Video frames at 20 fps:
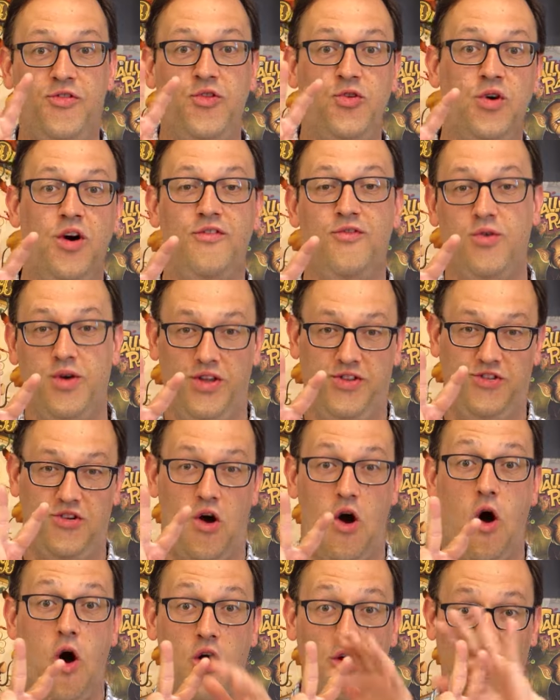2 of which
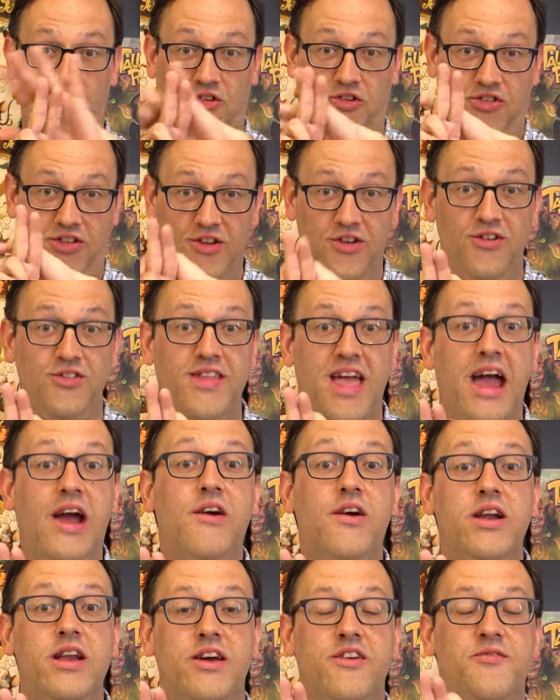are still
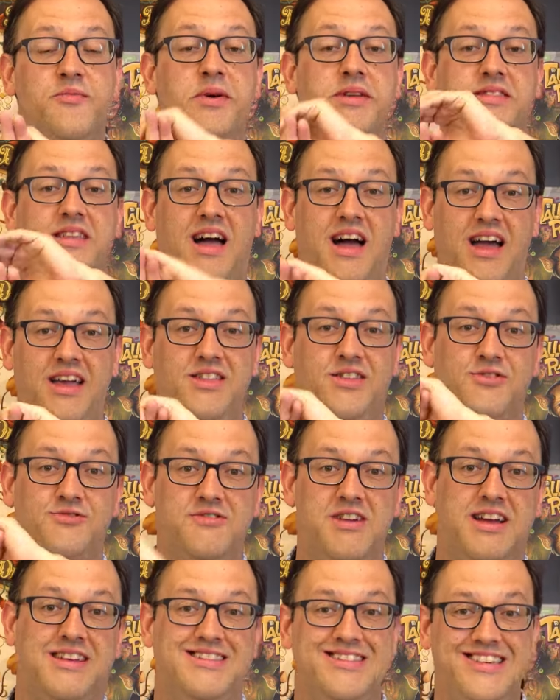narrative but tied
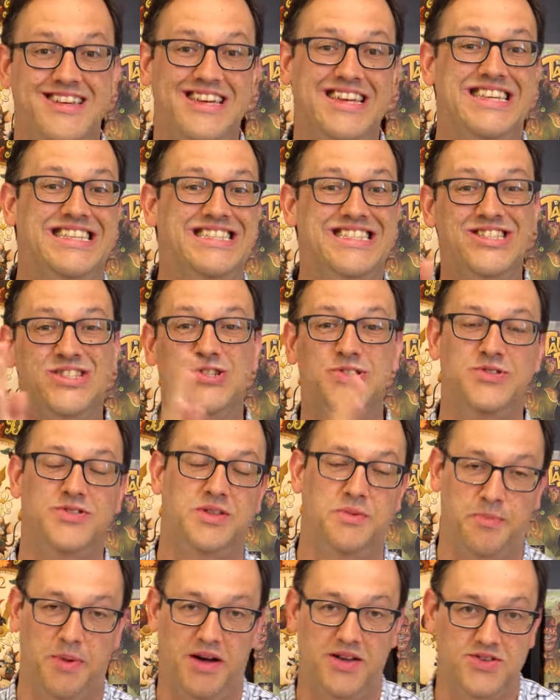directly into
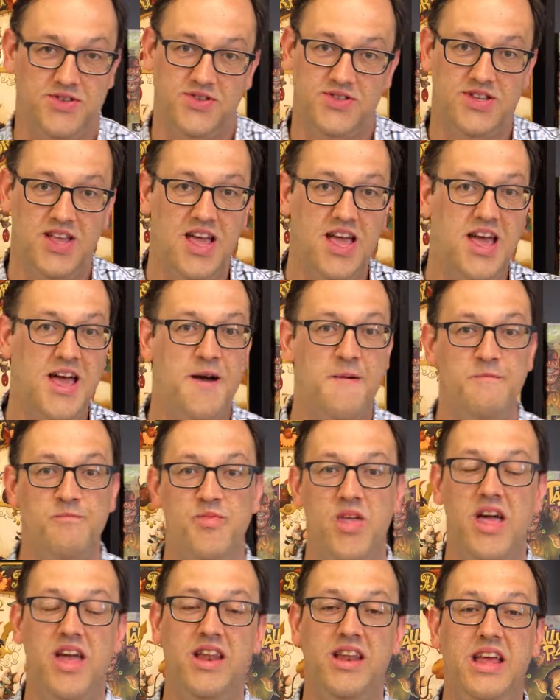the puzzles.
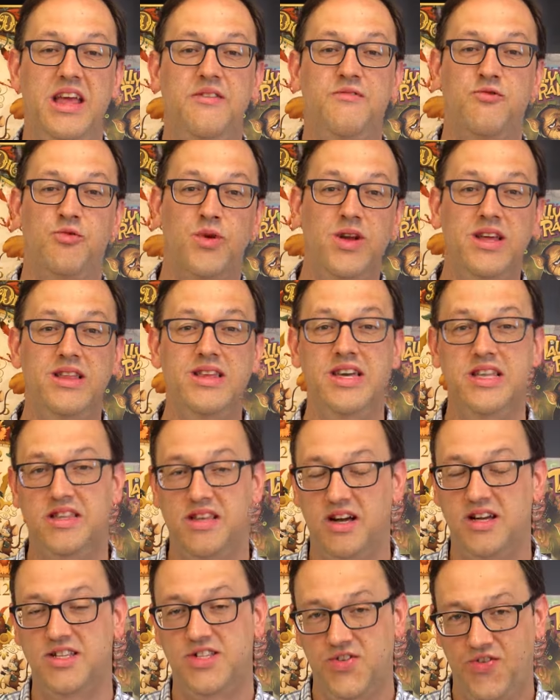And it really
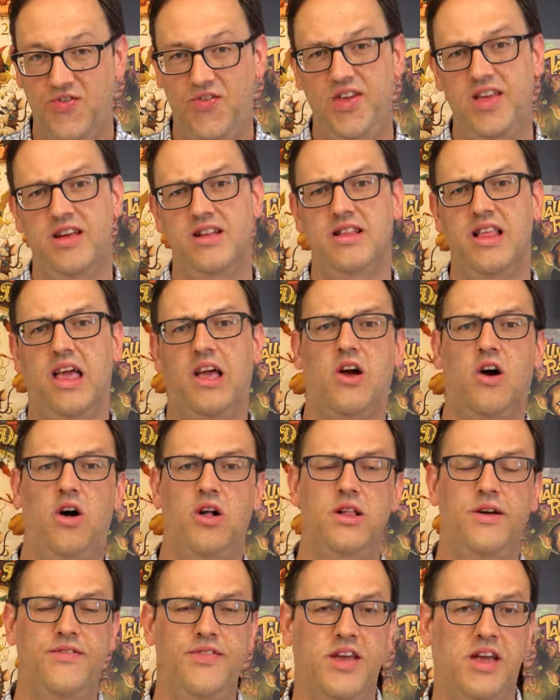does feel like
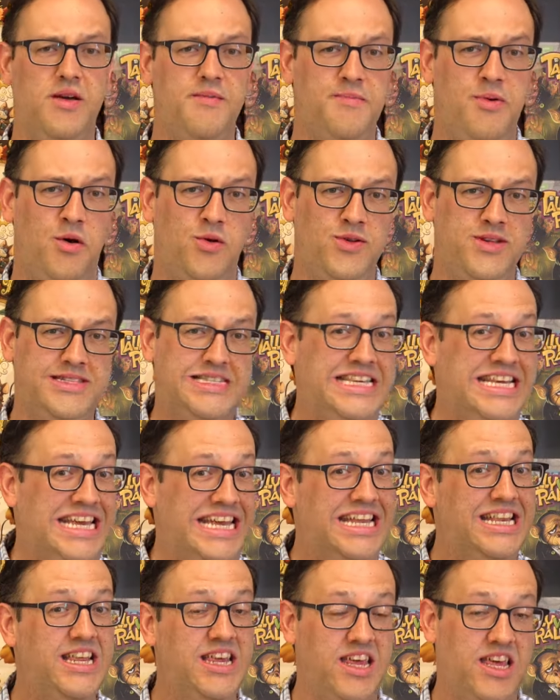all of the components
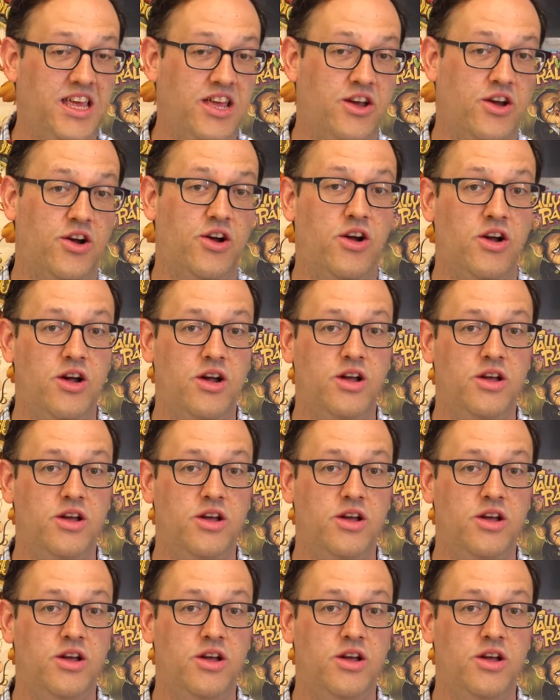in here